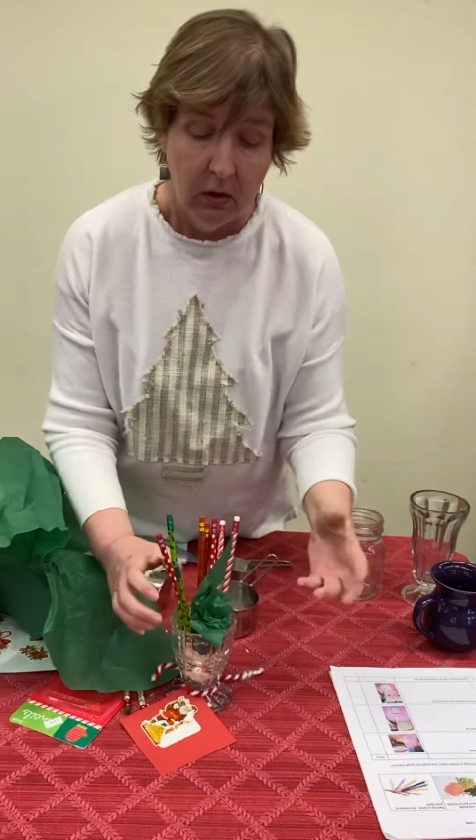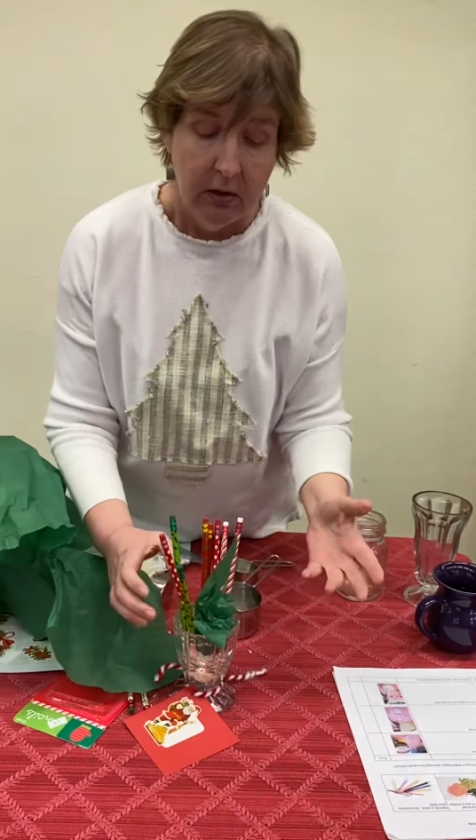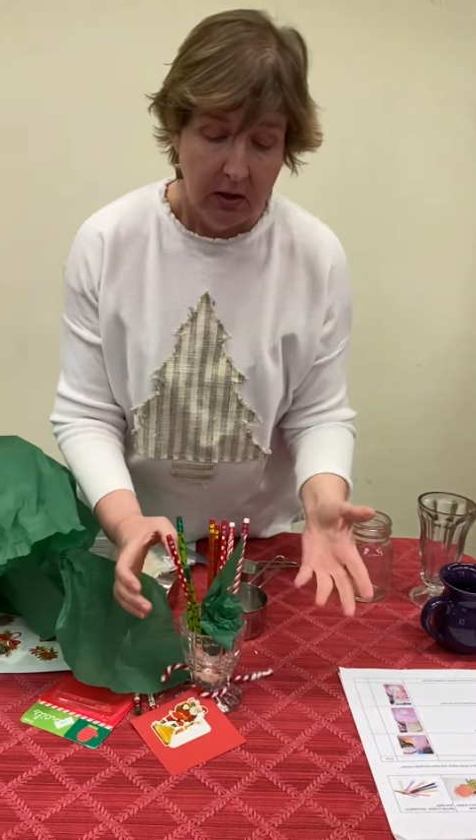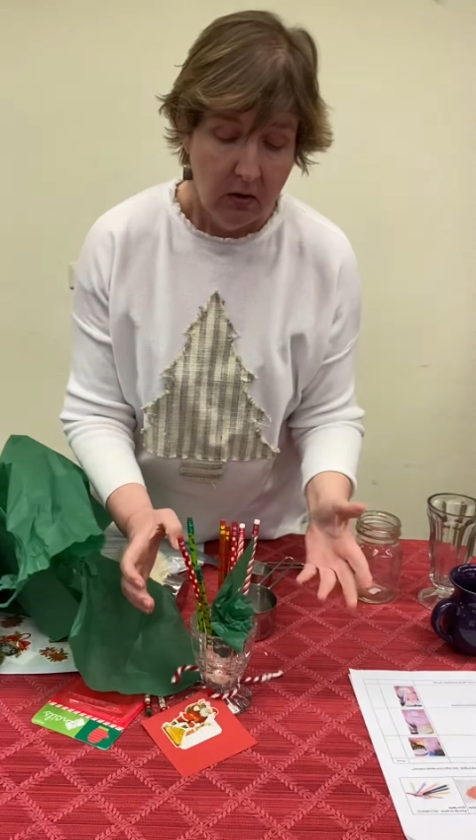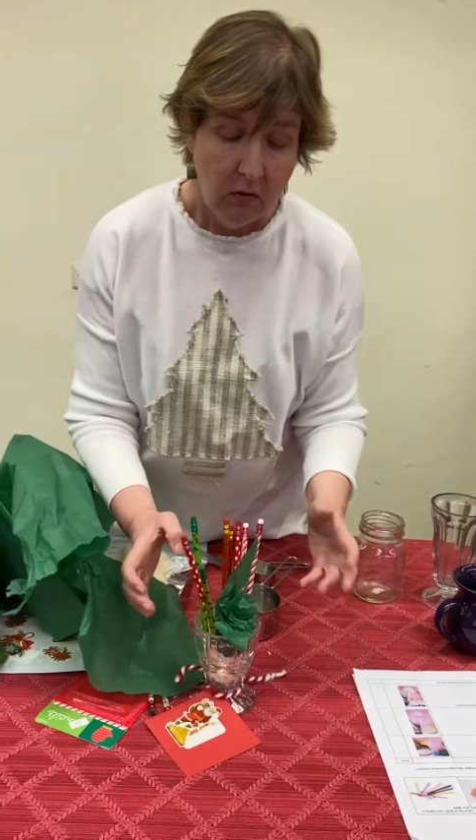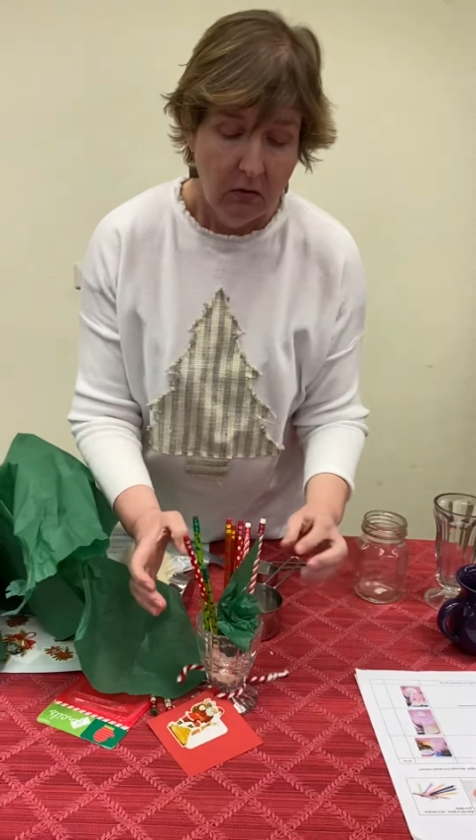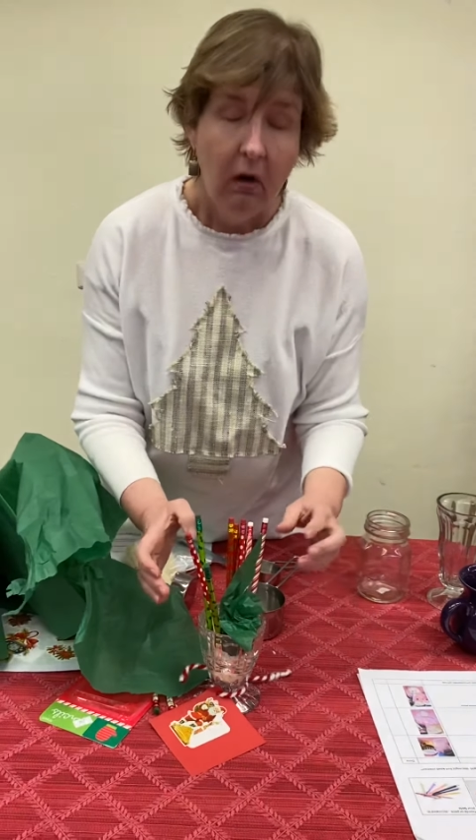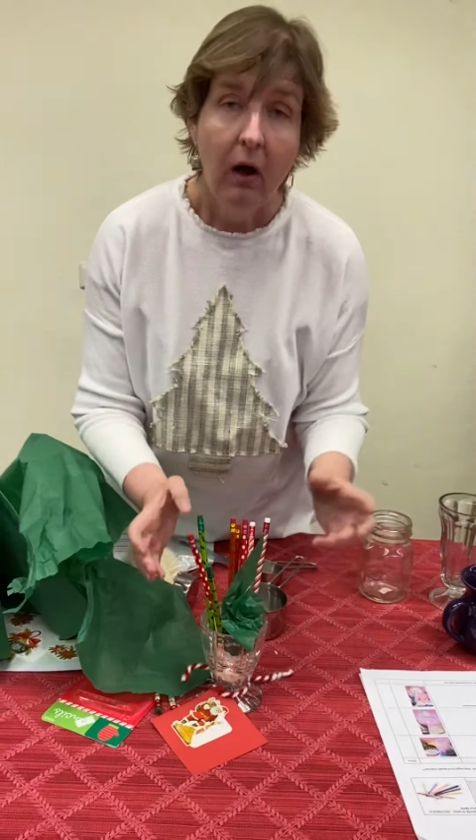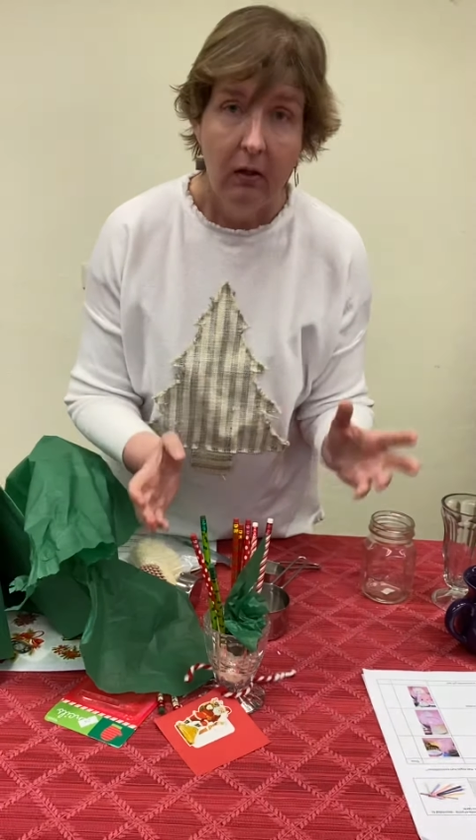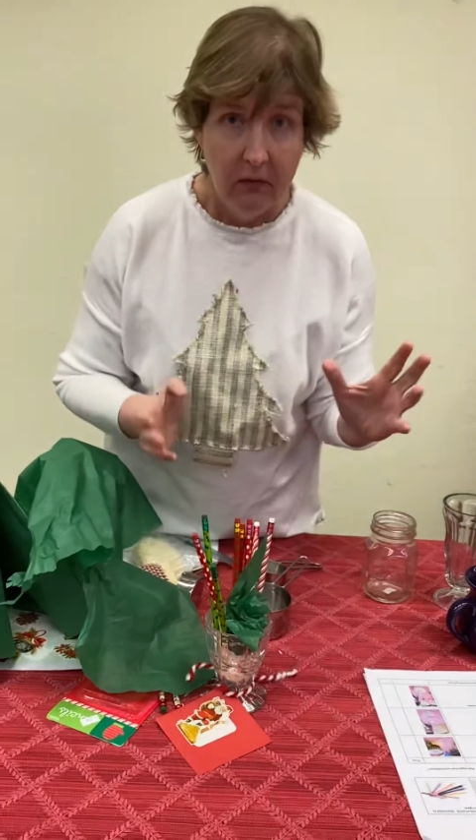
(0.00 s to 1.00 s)
you know,
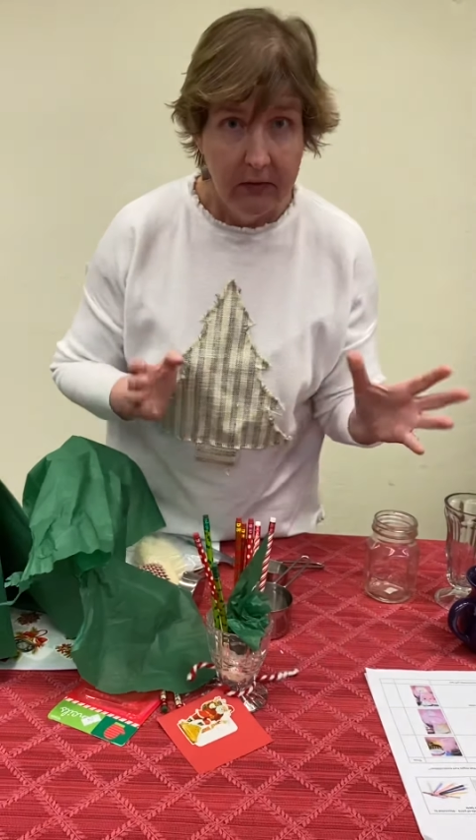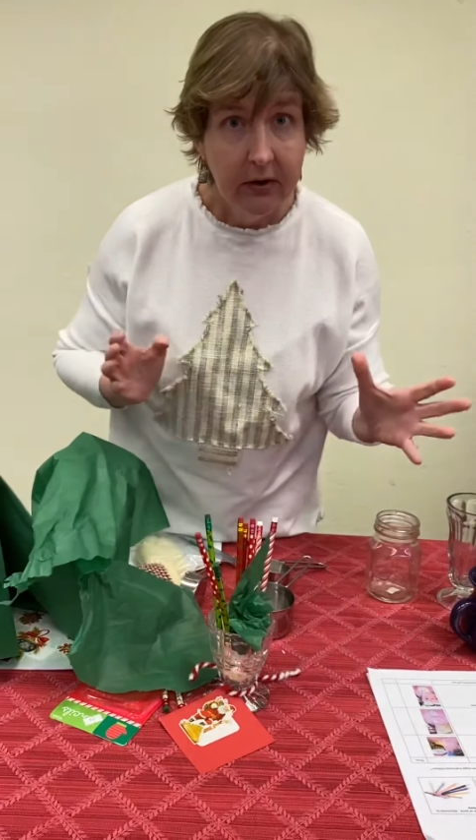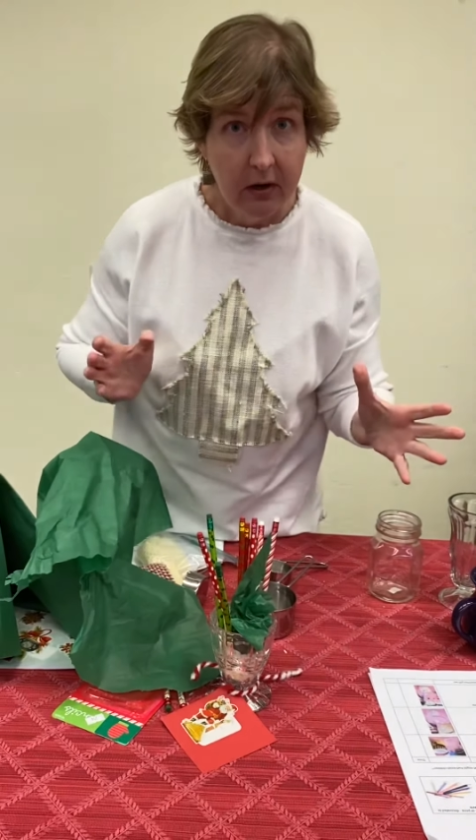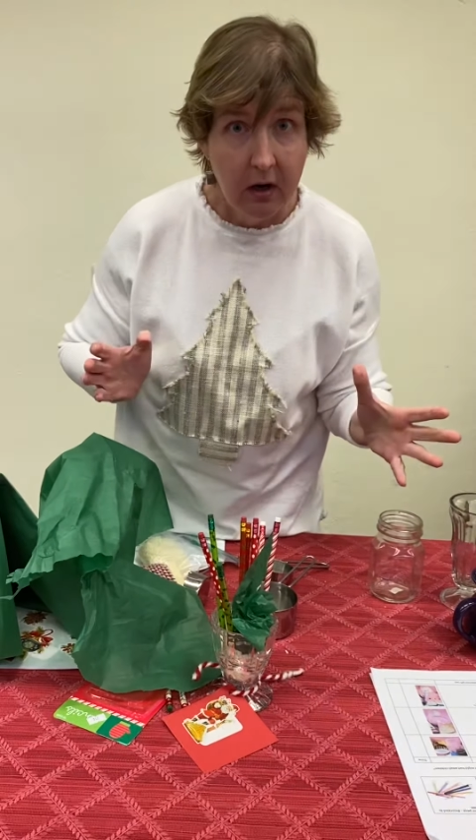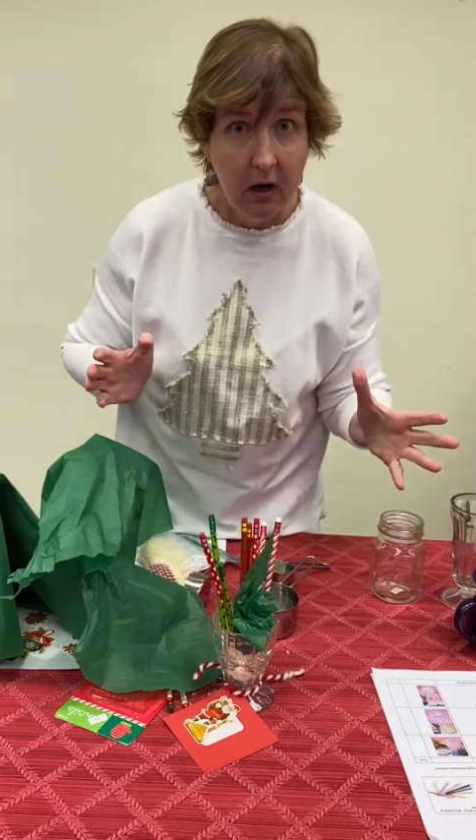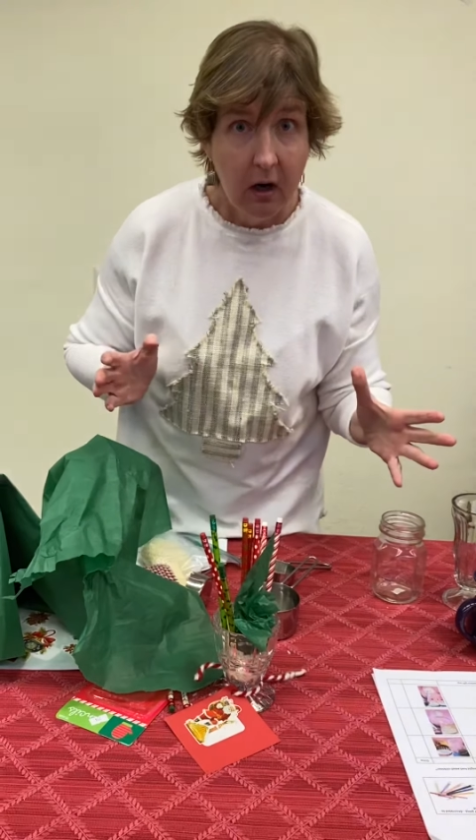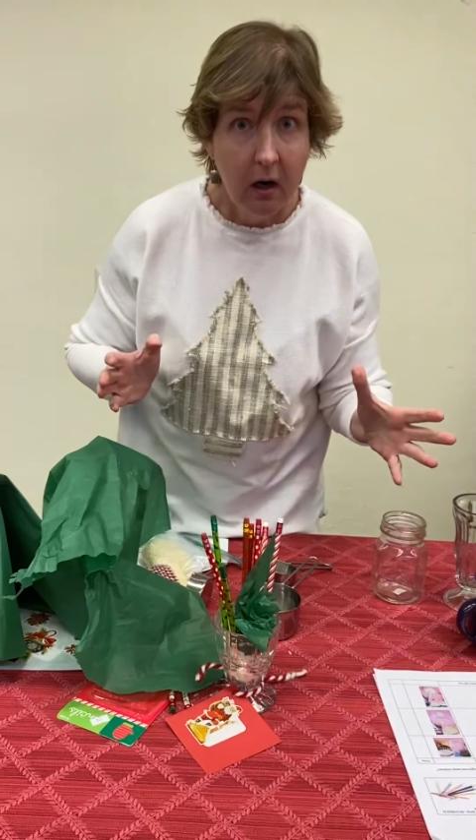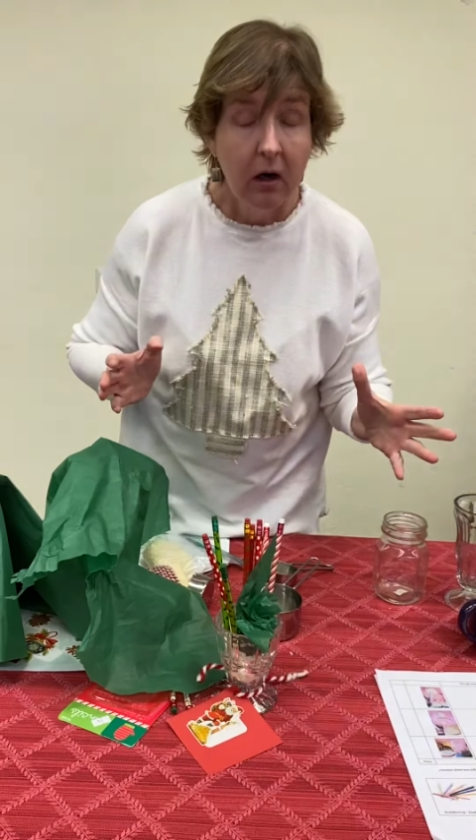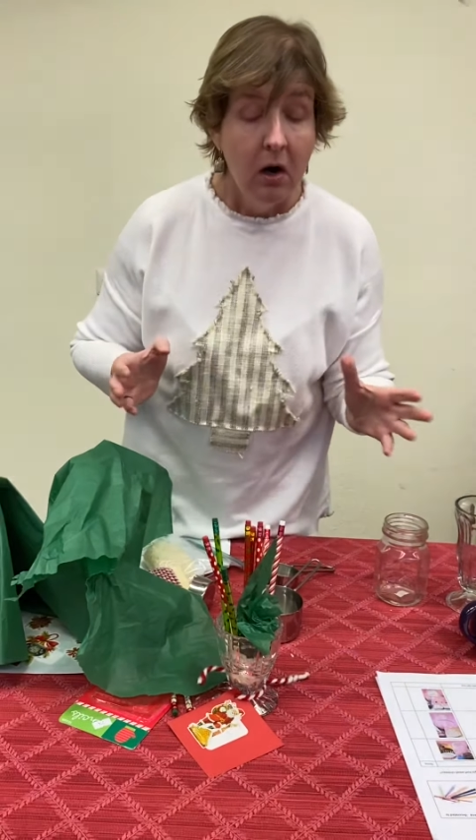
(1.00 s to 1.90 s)
all over your car.